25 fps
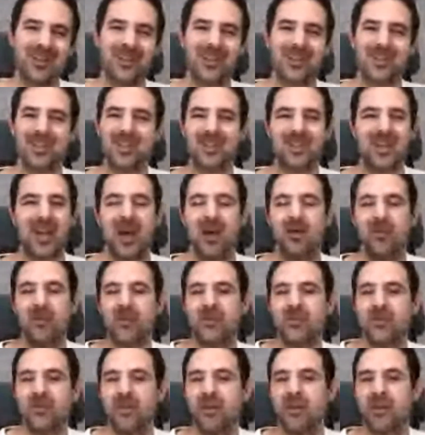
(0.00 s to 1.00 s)
This is how
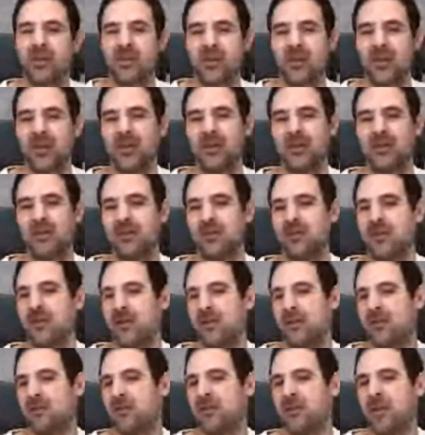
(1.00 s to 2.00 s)
it works, and
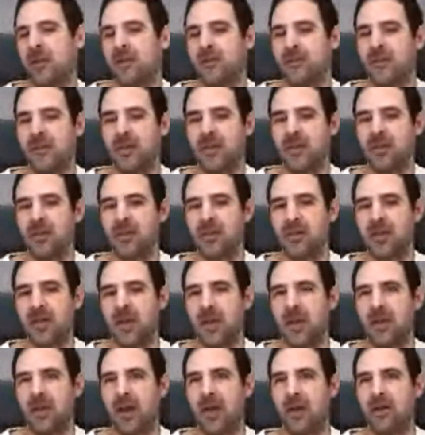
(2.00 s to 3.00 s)
yeah, means
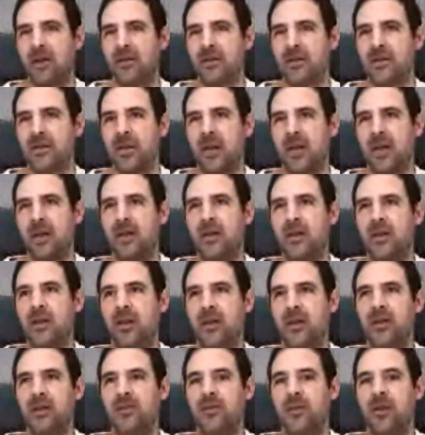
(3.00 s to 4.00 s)
I don't see
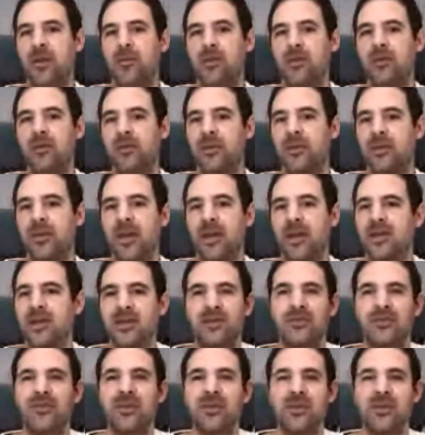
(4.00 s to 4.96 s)
any problem with that.